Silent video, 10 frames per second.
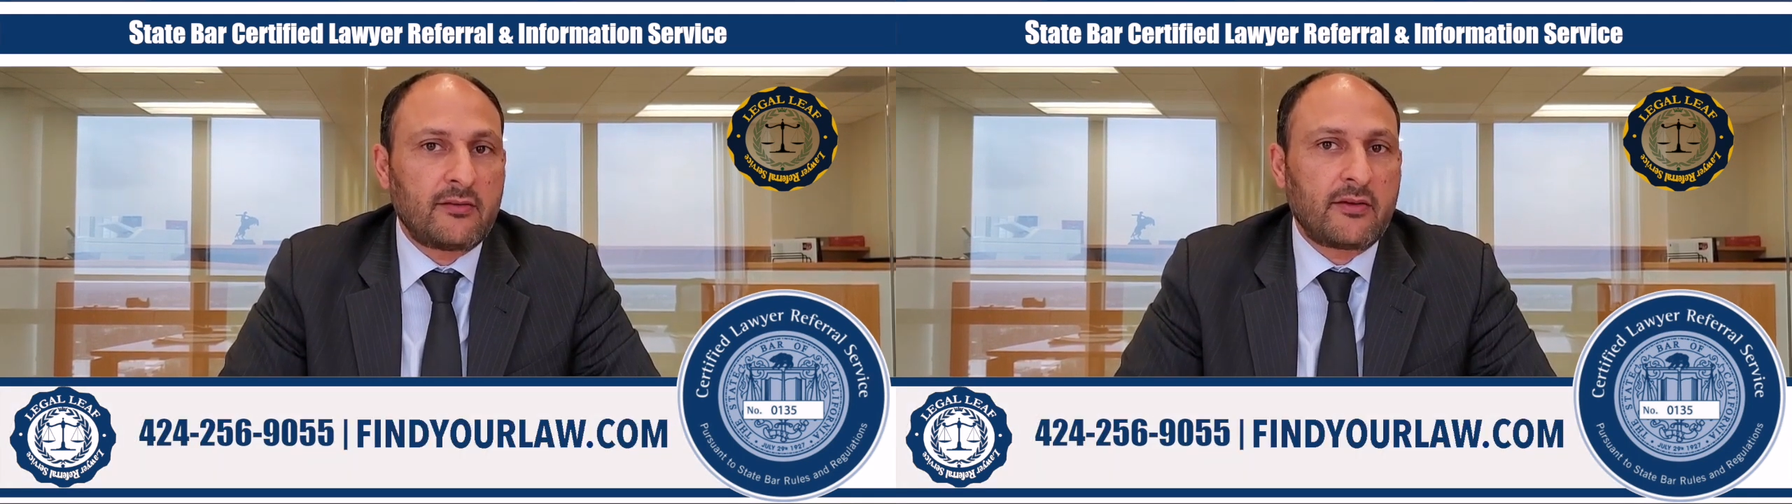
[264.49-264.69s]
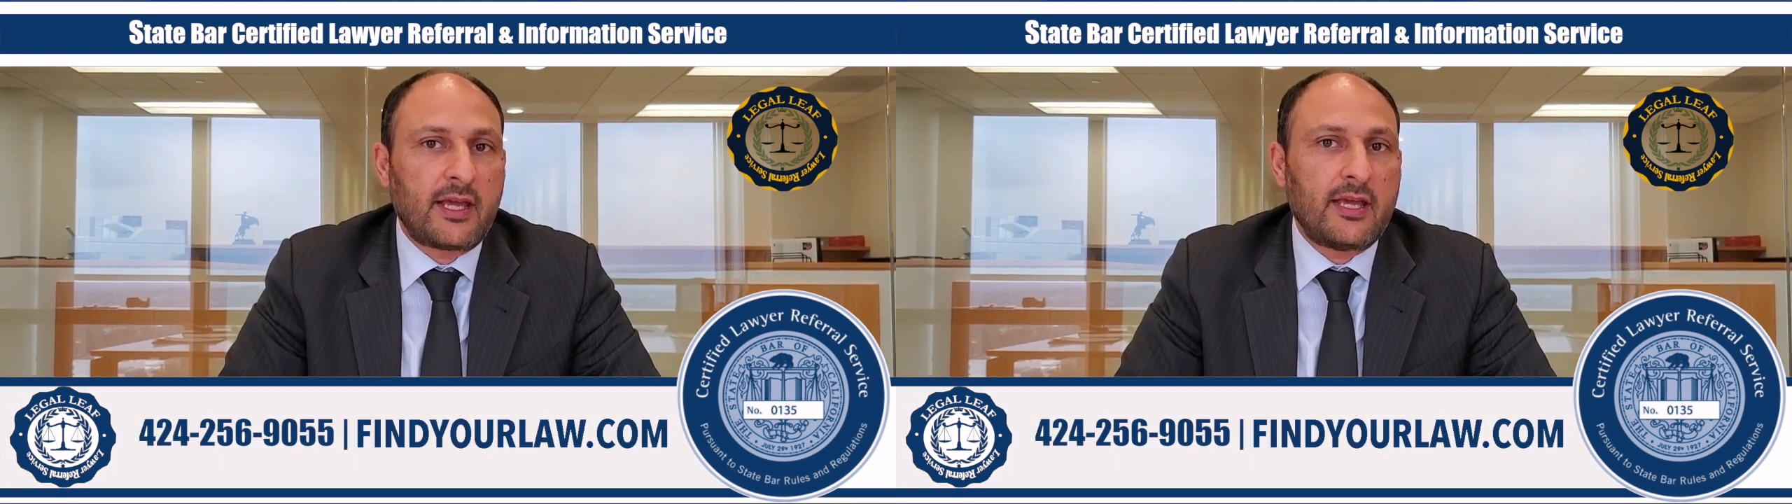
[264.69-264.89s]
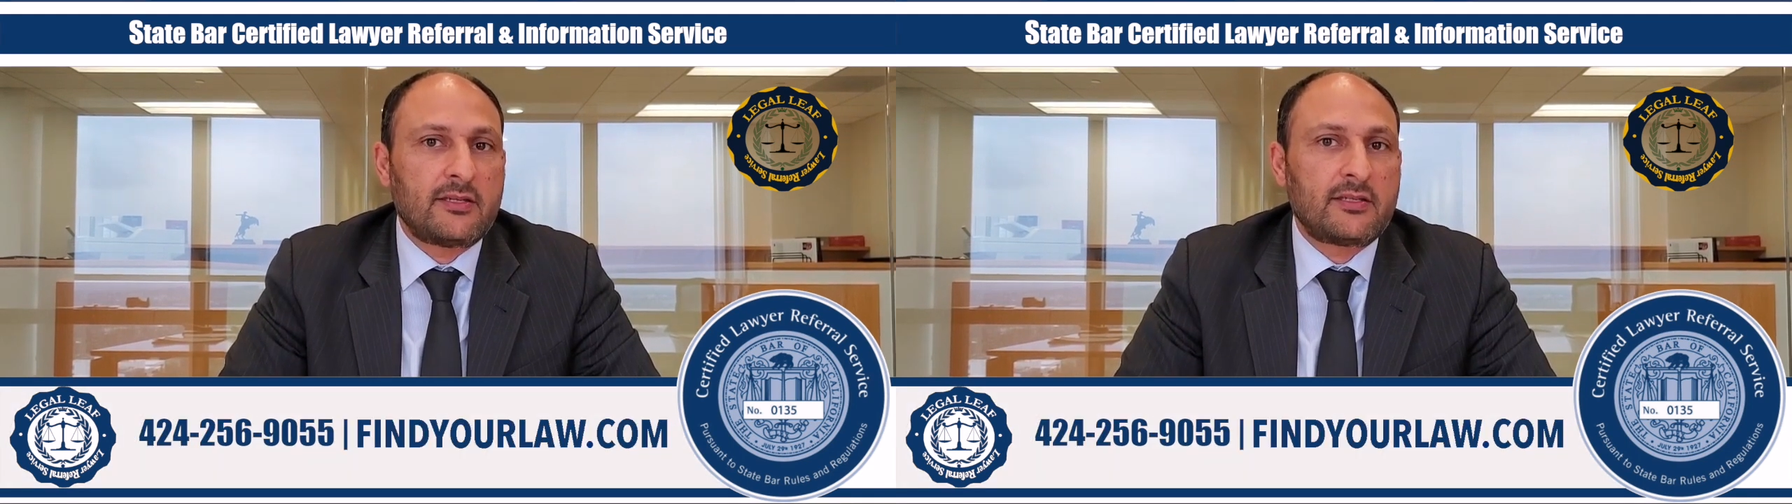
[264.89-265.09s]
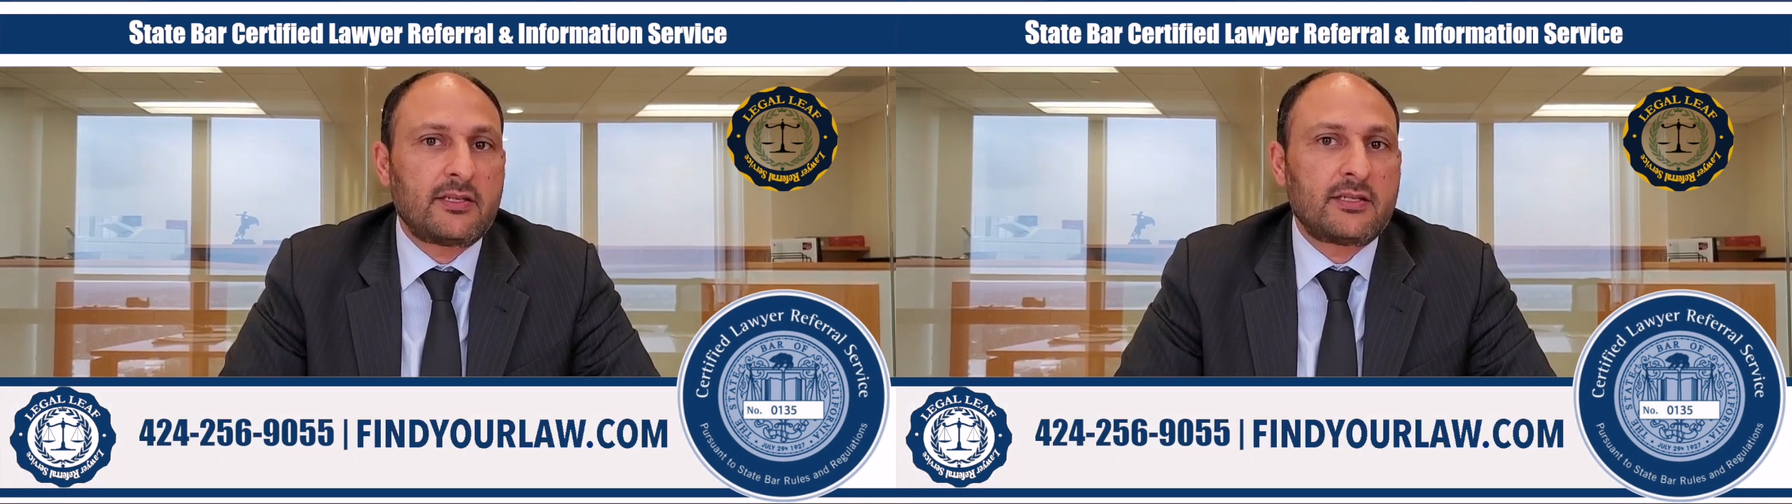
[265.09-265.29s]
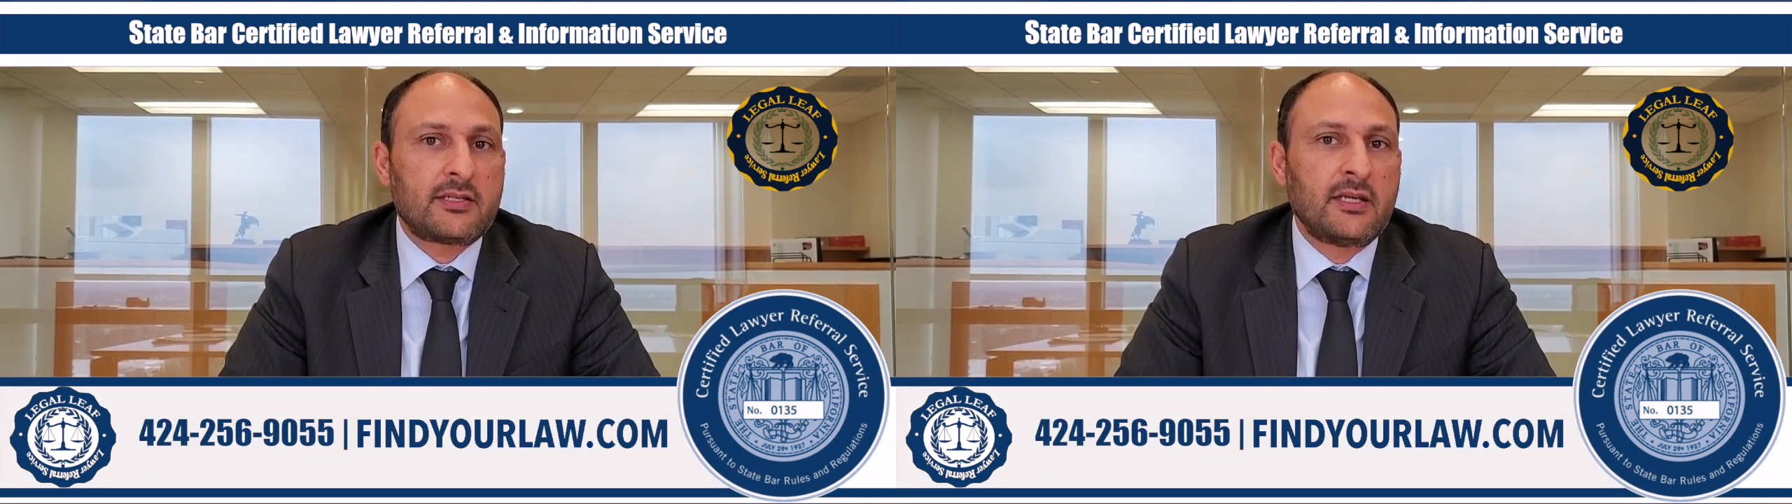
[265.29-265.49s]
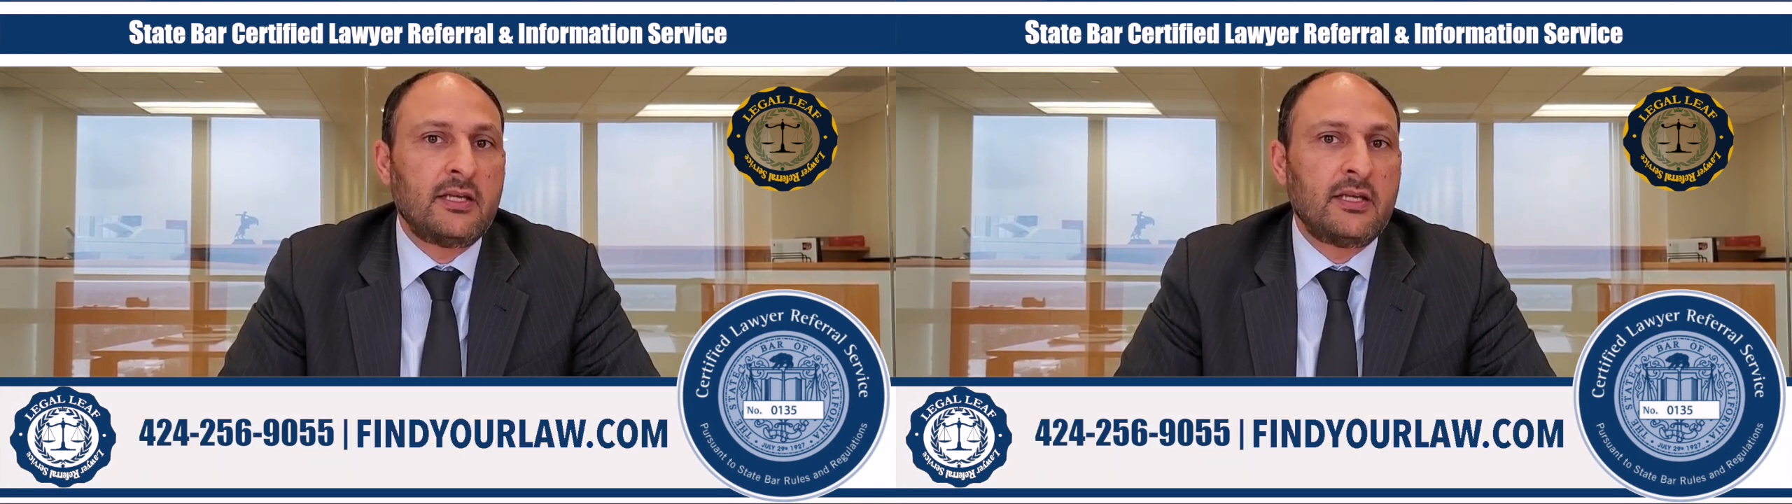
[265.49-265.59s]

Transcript: their cases.